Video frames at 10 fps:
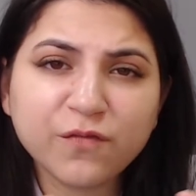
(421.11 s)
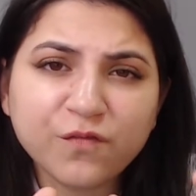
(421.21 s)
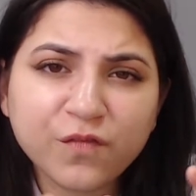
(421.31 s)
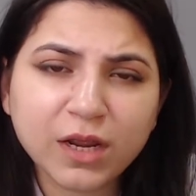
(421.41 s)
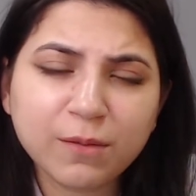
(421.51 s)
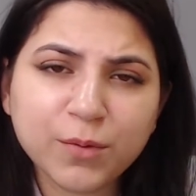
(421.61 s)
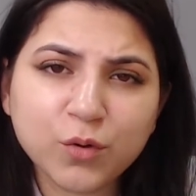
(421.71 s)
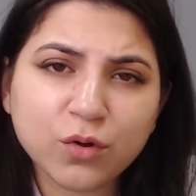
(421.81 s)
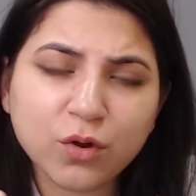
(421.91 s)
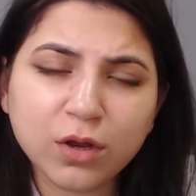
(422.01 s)
very
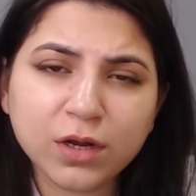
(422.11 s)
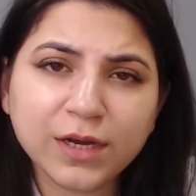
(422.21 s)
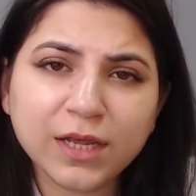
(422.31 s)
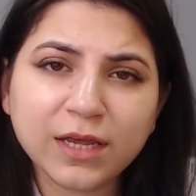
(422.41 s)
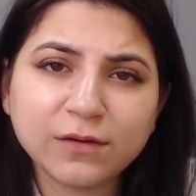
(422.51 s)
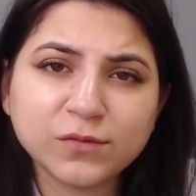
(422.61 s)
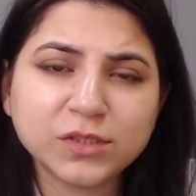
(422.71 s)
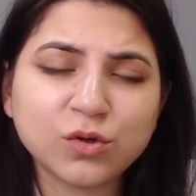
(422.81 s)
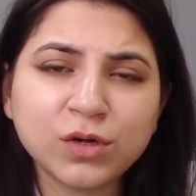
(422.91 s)
pure colony in which